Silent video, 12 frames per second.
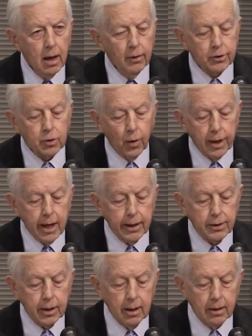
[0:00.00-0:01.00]
The
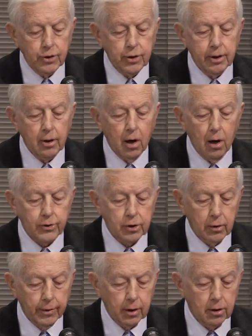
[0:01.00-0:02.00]
2018 agenda
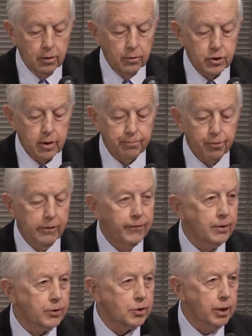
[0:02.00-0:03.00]
also includes
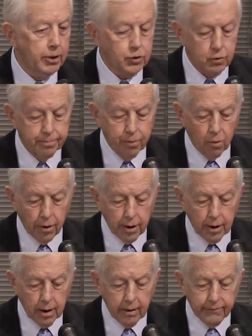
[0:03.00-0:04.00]
improving the state's
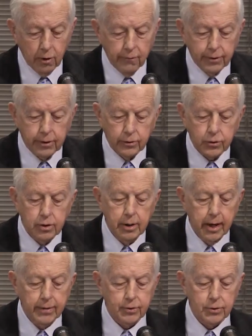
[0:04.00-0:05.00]
reporting of overdose
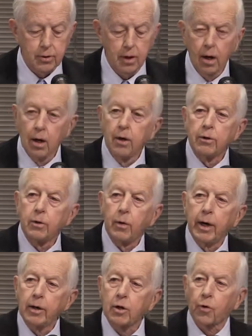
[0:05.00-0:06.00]
deaths to
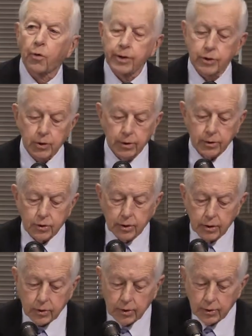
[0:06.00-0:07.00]
increase
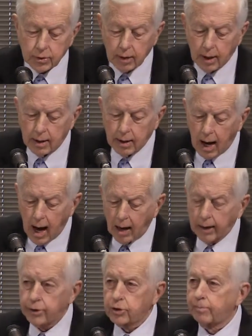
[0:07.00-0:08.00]
consistency and
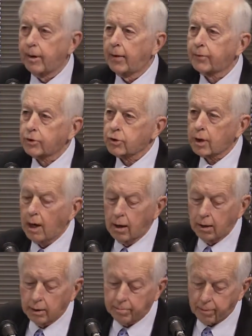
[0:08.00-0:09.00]
knowledge about the
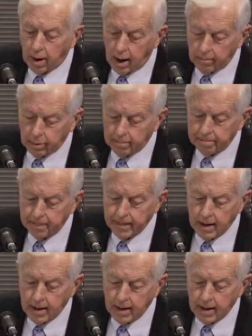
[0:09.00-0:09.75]
scale of the problem.